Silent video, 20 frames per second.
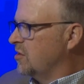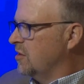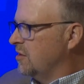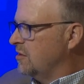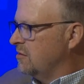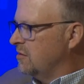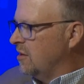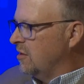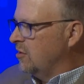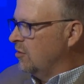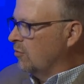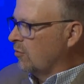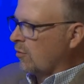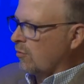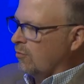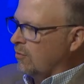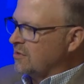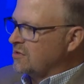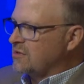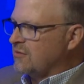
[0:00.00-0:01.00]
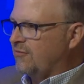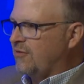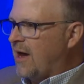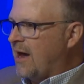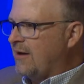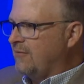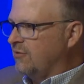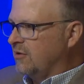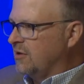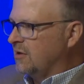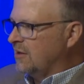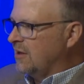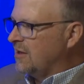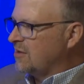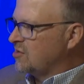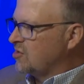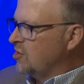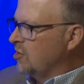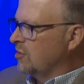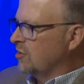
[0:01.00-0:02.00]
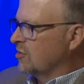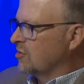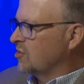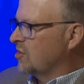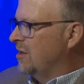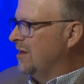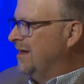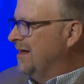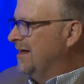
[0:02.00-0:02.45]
the newer ones, 5 and less years,